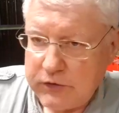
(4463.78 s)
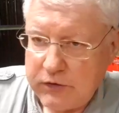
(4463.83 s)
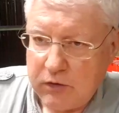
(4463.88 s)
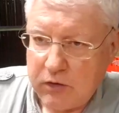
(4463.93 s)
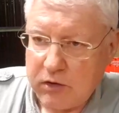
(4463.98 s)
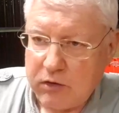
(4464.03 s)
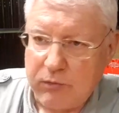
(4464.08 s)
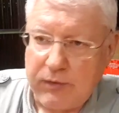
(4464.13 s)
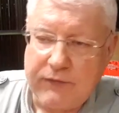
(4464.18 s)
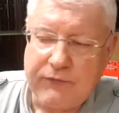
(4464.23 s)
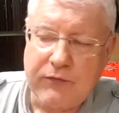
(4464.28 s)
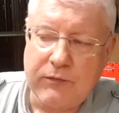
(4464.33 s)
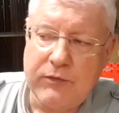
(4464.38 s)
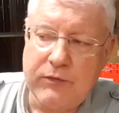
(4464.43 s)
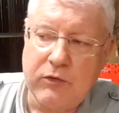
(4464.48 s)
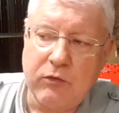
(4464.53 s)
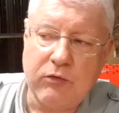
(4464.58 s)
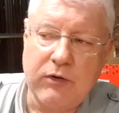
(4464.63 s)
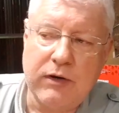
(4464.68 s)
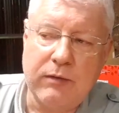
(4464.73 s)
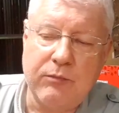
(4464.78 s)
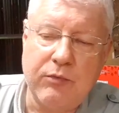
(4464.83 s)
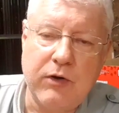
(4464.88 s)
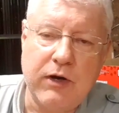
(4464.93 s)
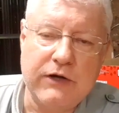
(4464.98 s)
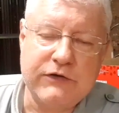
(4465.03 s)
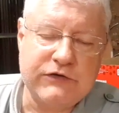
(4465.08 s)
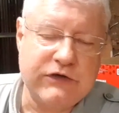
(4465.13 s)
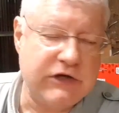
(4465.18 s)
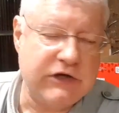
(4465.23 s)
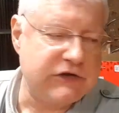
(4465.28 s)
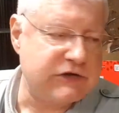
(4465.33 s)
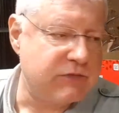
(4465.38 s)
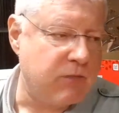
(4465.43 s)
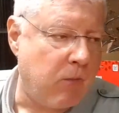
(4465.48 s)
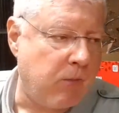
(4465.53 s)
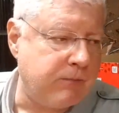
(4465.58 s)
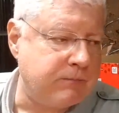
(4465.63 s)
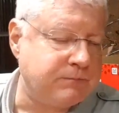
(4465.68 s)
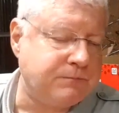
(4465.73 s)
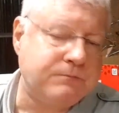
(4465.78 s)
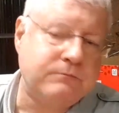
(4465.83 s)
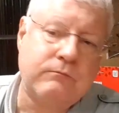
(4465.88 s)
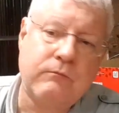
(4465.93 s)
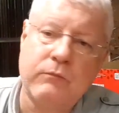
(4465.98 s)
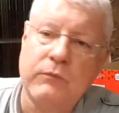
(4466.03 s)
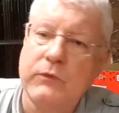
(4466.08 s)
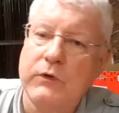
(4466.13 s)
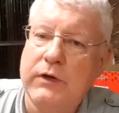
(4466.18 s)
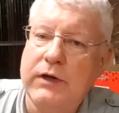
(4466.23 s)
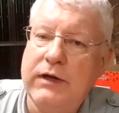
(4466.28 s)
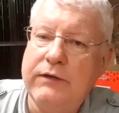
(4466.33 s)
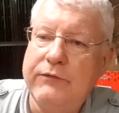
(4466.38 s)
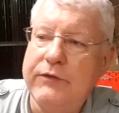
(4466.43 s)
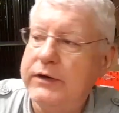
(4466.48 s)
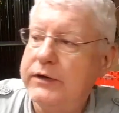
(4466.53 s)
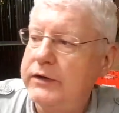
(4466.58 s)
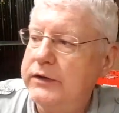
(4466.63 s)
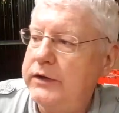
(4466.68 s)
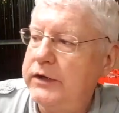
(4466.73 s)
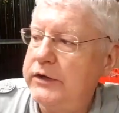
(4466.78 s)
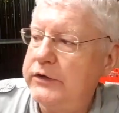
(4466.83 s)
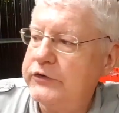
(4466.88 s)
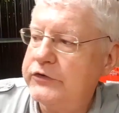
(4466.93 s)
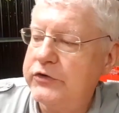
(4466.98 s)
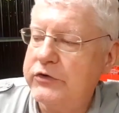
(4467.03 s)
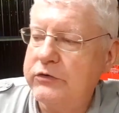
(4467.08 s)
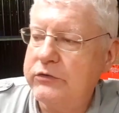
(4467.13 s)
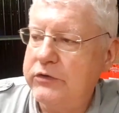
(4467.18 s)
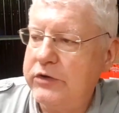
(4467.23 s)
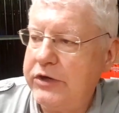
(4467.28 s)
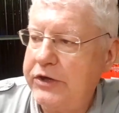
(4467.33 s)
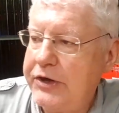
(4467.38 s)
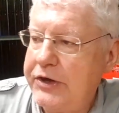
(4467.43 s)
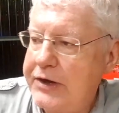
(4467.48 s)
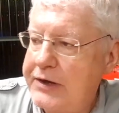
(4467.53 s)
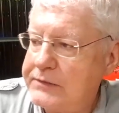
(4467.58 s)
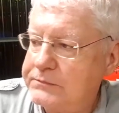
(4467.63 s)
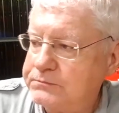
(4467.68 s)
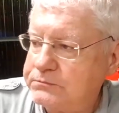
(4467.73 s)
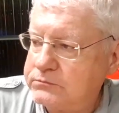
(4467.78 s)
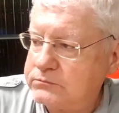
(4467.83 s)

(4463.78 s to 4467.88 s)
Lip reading: all the way from the ordering process, even into the